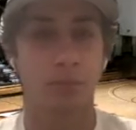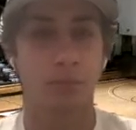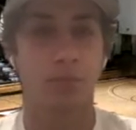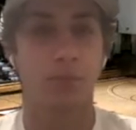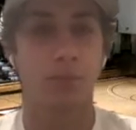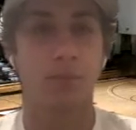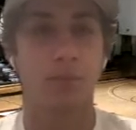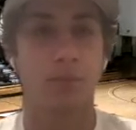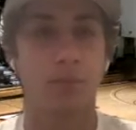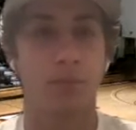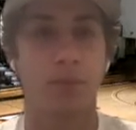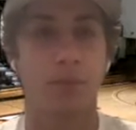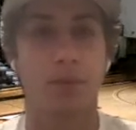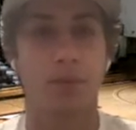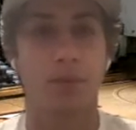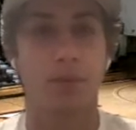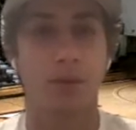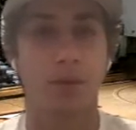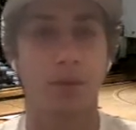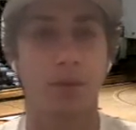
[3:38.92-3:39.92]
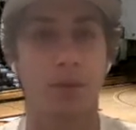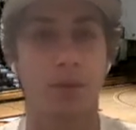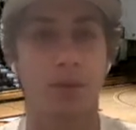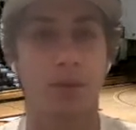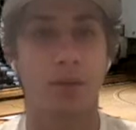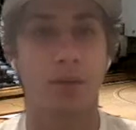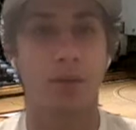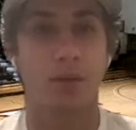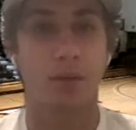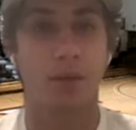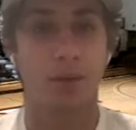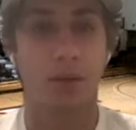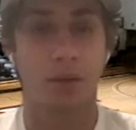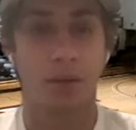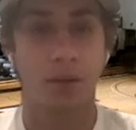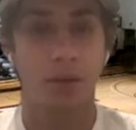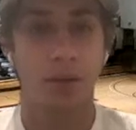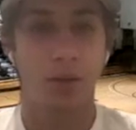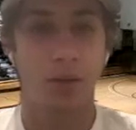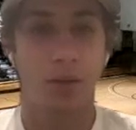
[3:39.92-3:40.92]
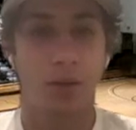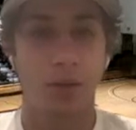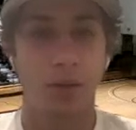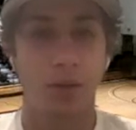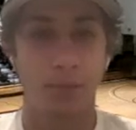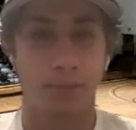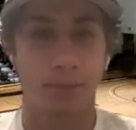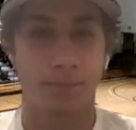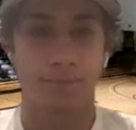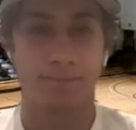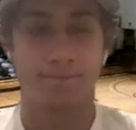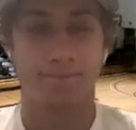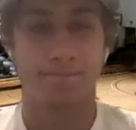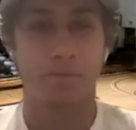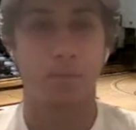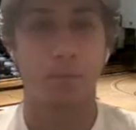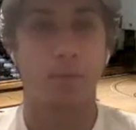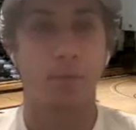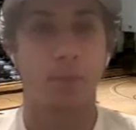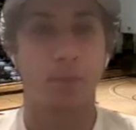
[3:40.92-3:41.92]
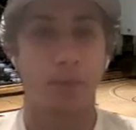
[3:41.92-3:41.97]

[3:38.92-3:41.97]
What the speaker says: So, everybody understood. And, the process